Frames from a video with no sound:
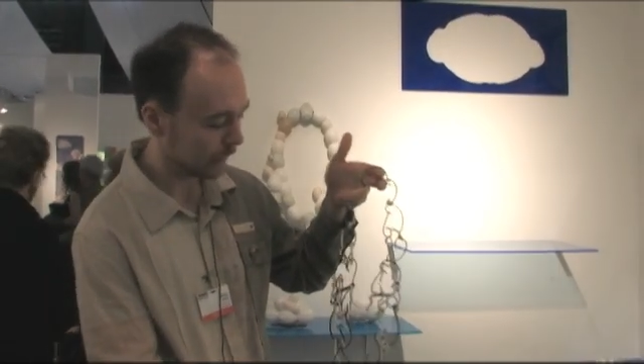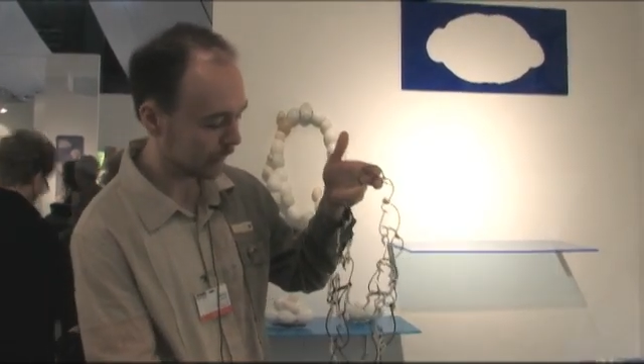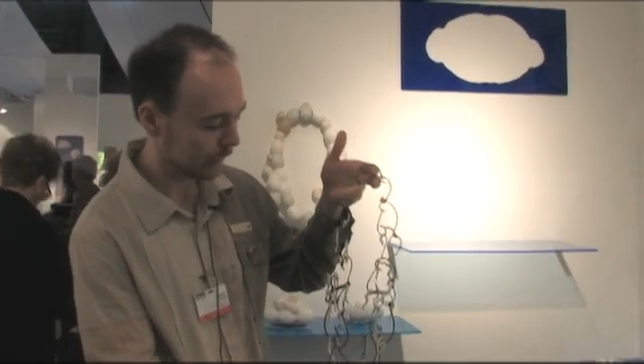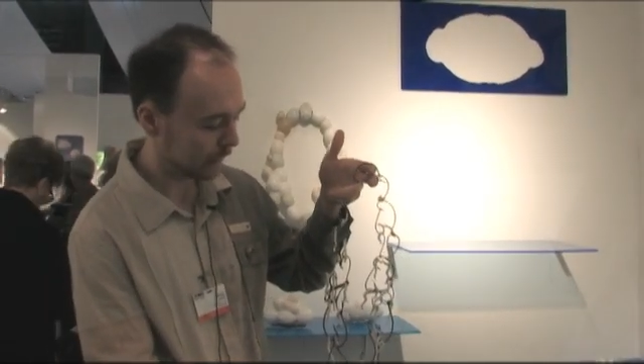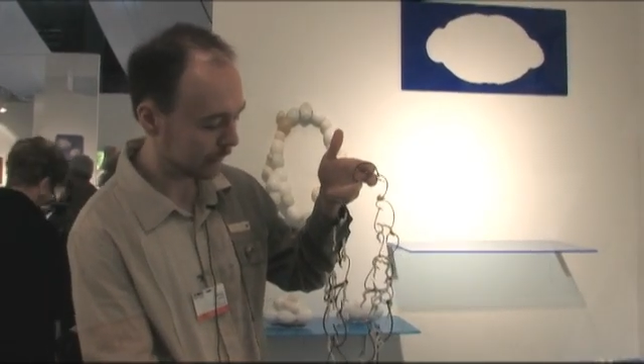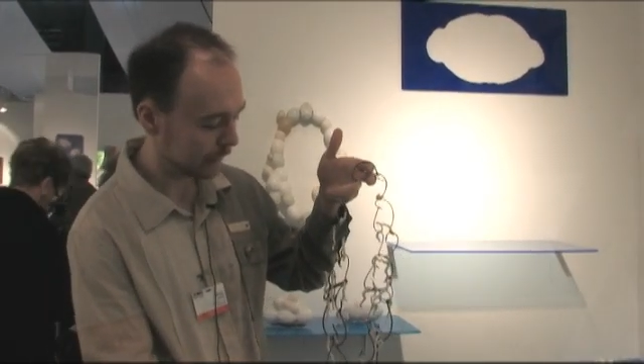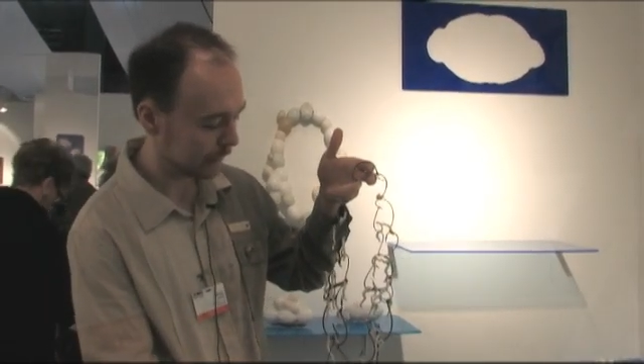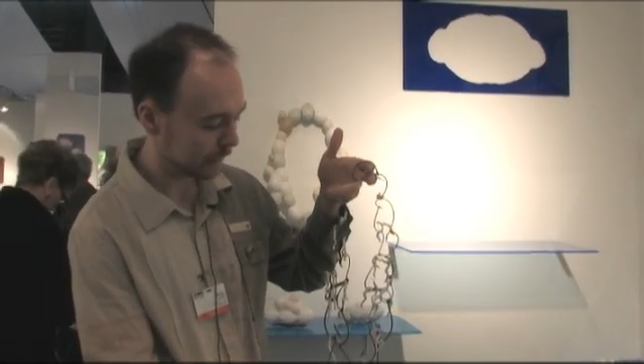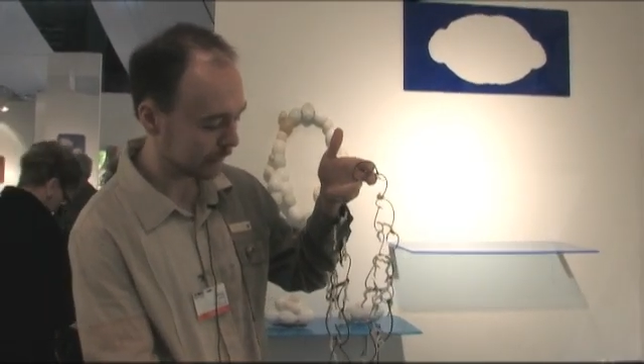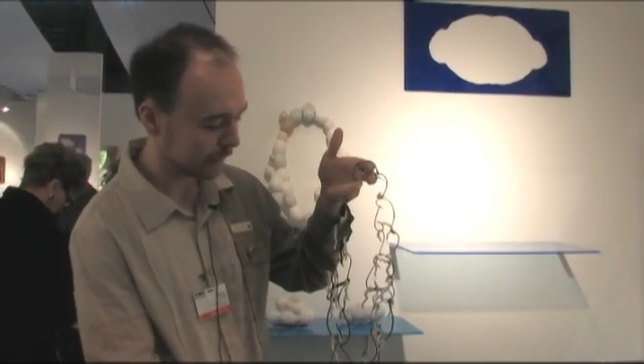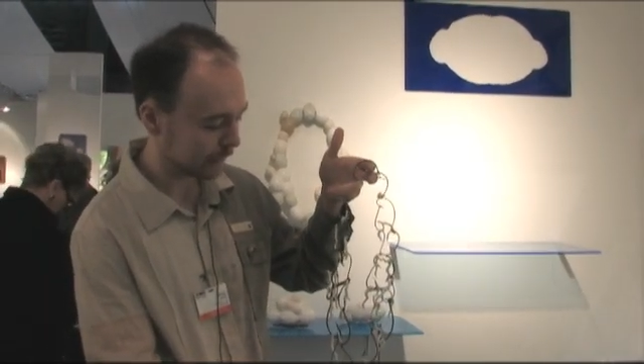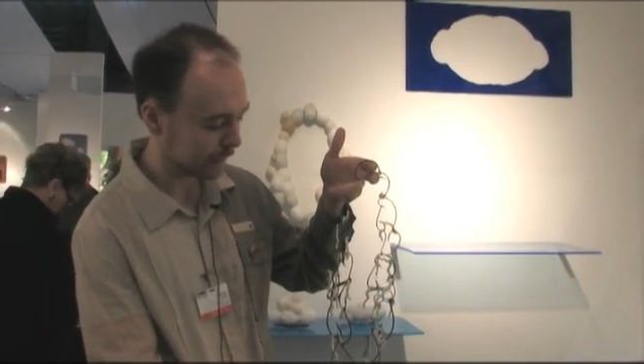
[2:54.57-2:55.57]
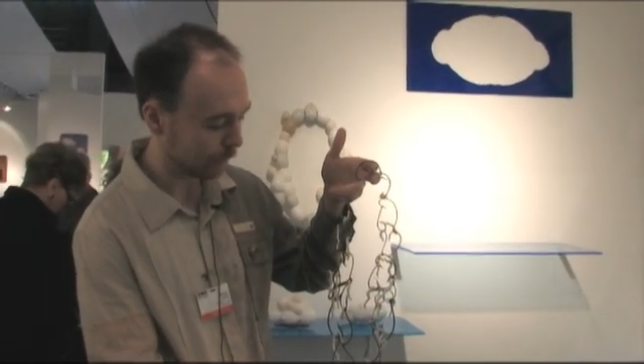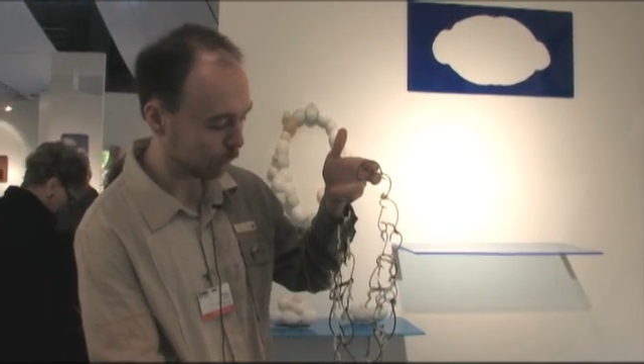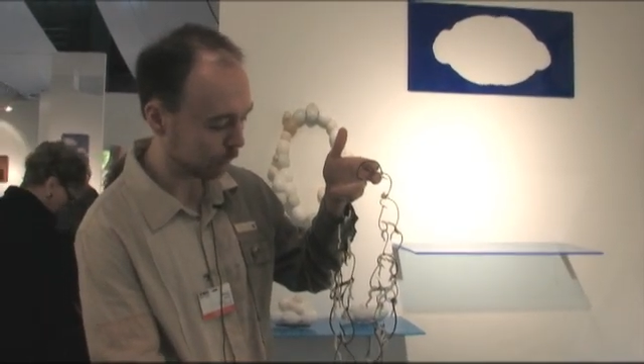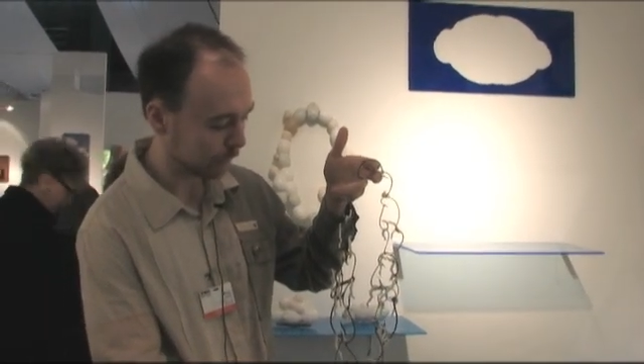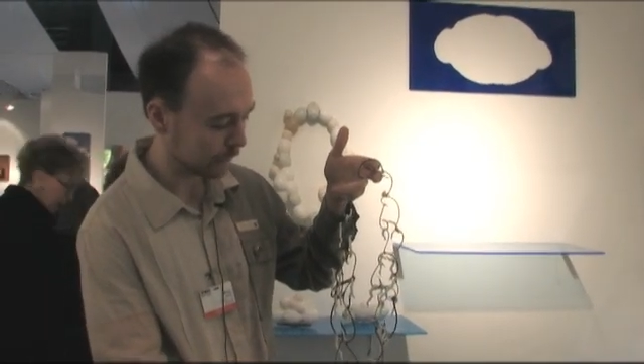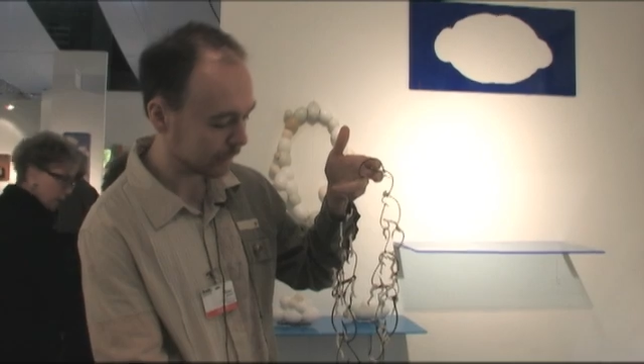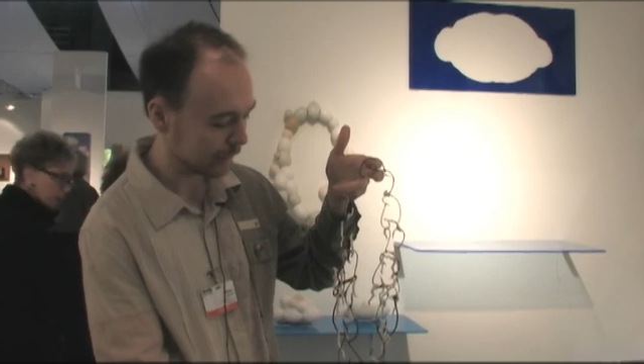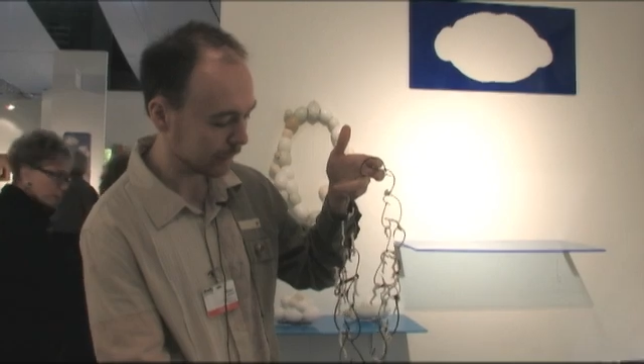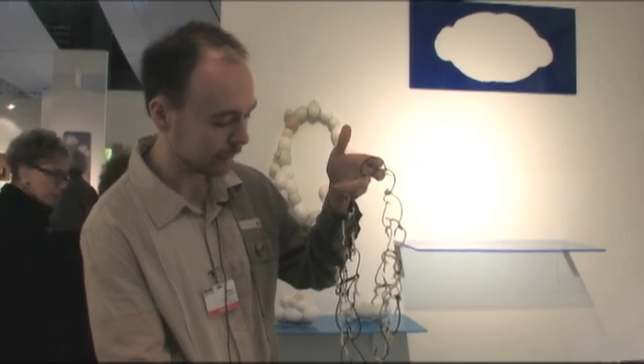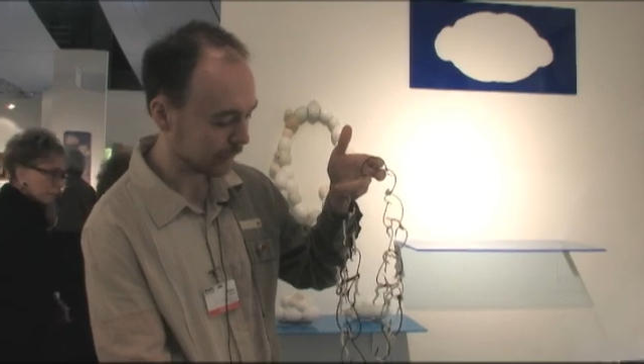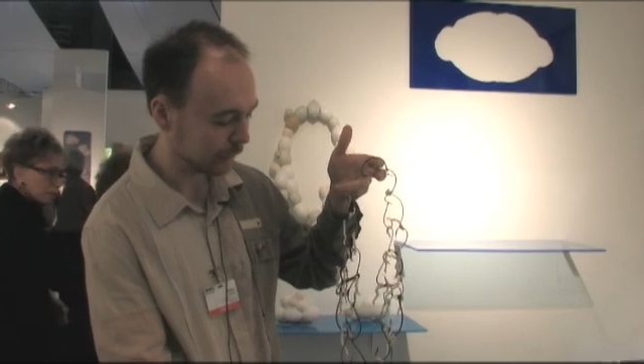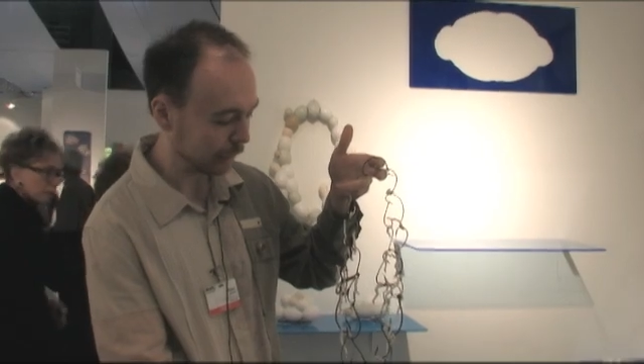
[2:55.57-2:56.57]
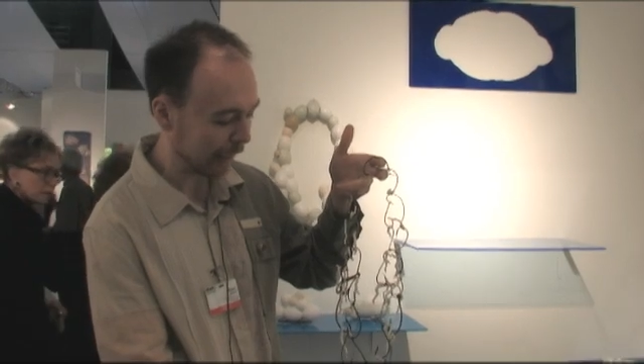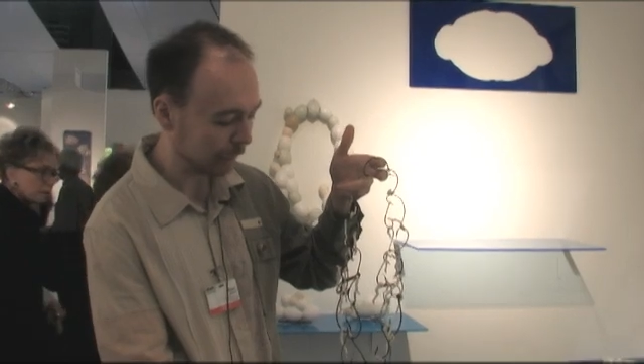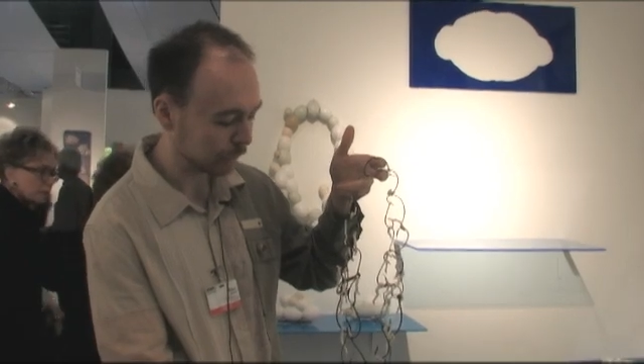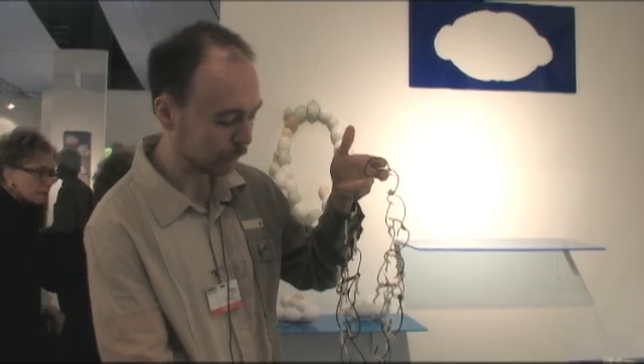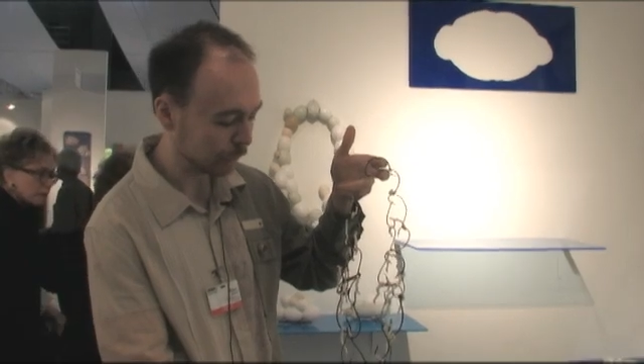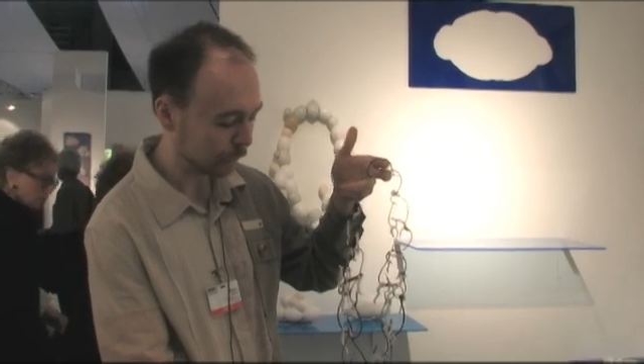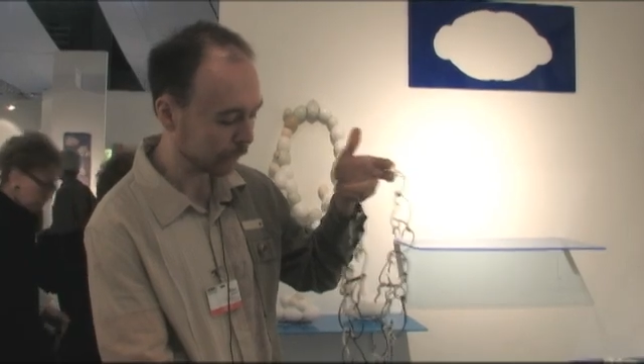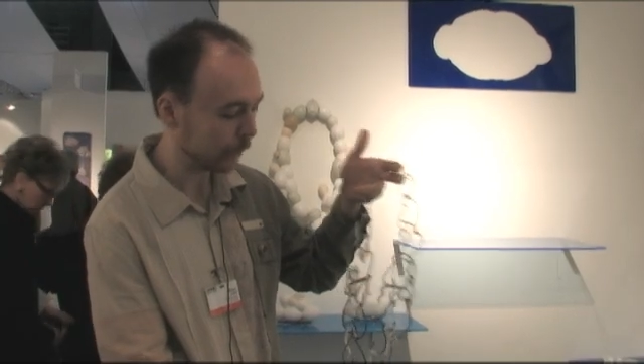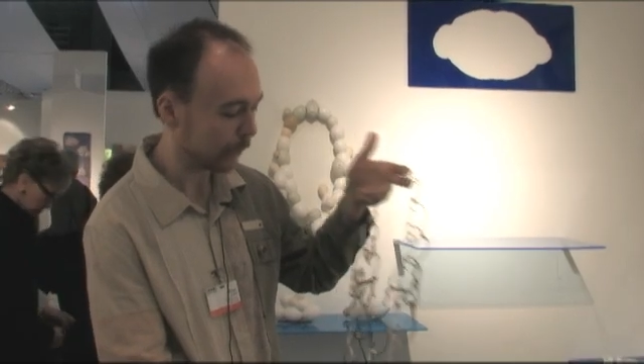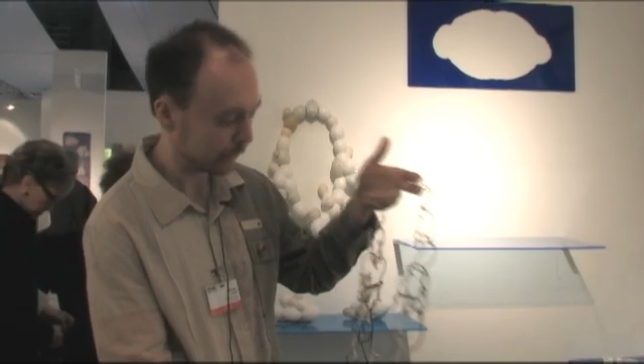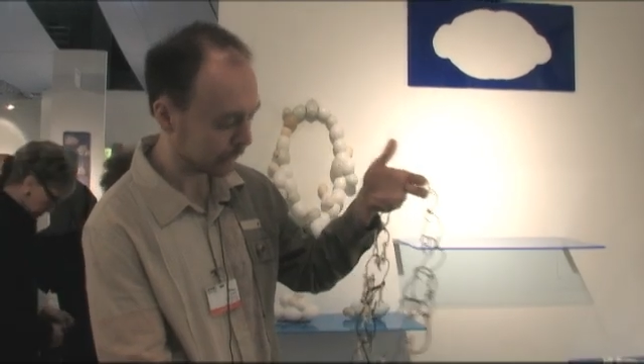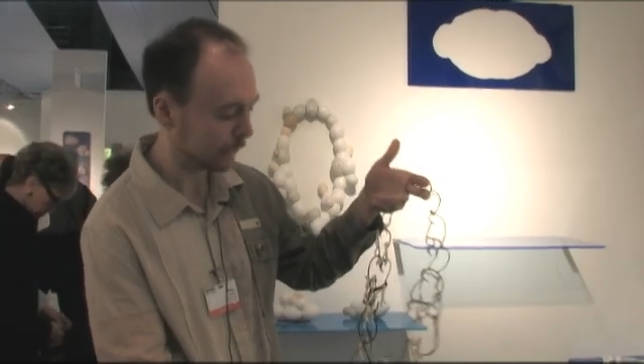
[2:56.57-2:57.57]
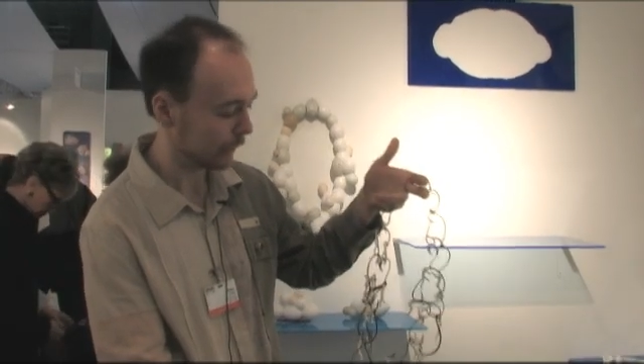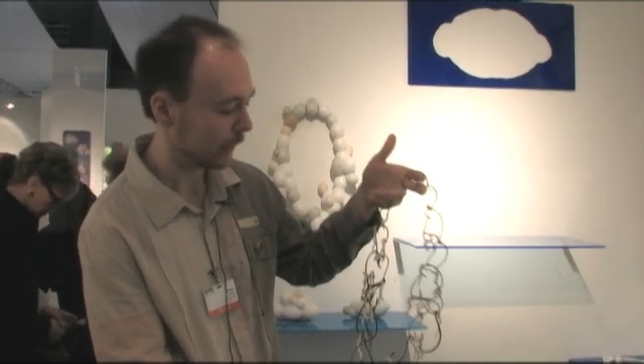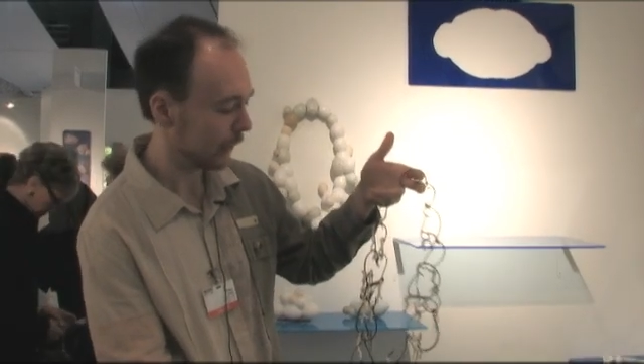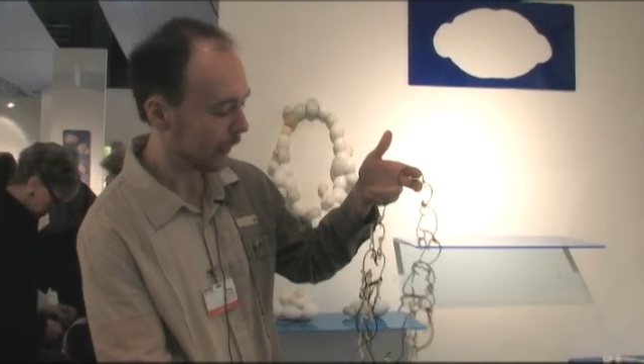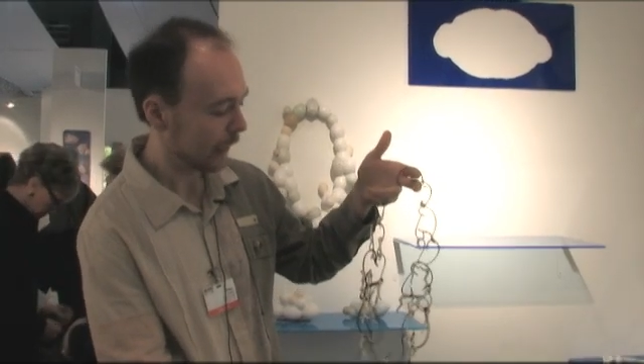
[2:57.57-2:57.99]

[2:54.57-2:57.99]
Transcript: is almost you have to look closer